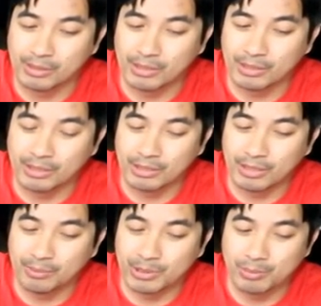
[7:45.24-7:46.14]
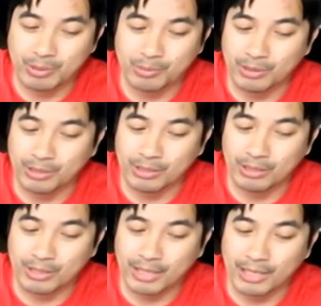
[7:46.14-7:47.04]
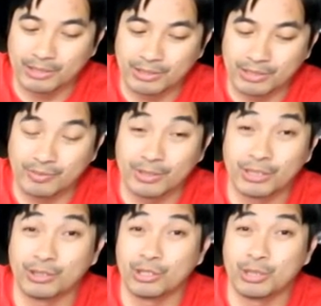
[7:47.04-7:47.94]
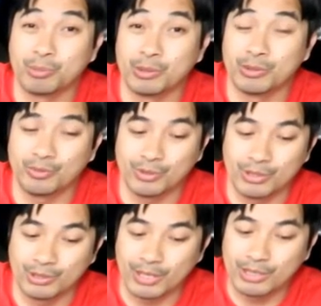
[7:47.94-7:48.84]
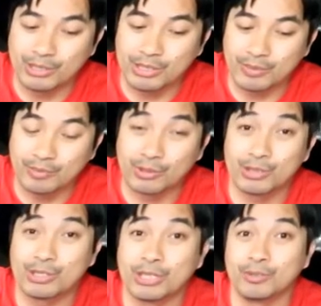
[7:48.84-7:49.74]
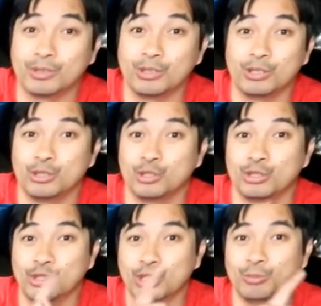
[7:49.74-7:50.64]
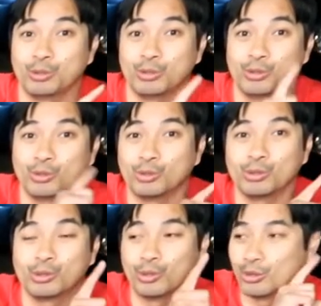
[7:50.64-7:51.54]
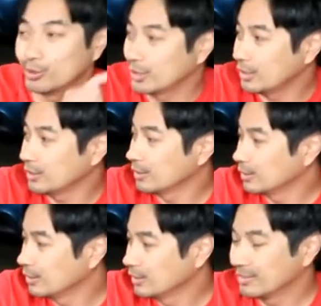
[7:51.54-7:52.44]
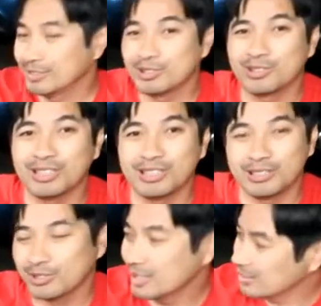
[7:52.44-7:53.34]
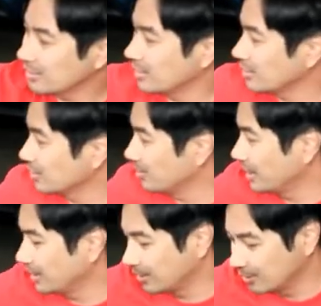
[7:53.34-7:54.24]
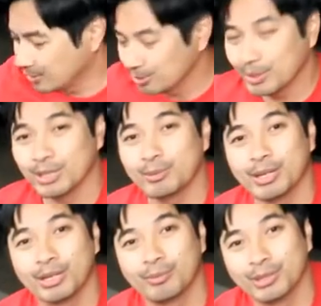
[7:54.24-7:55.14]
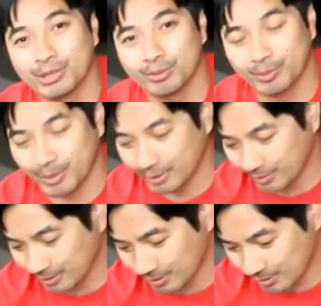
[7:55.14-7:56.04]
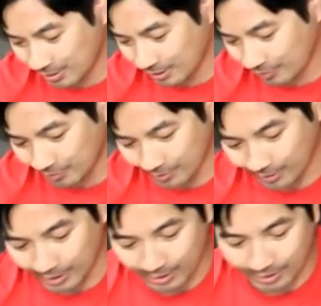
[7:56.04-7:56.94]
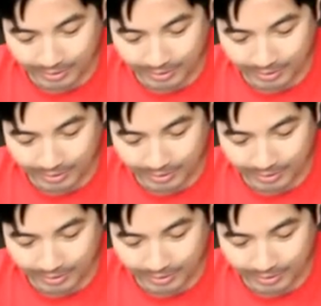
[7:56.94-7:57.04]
I think that must be with all the tax and everything. The shipping was free. So 87.37 shipped to your door, okay? That's, that's so that's not such a bad deal. Let's talk about, about how much I bought one this guy for, okay?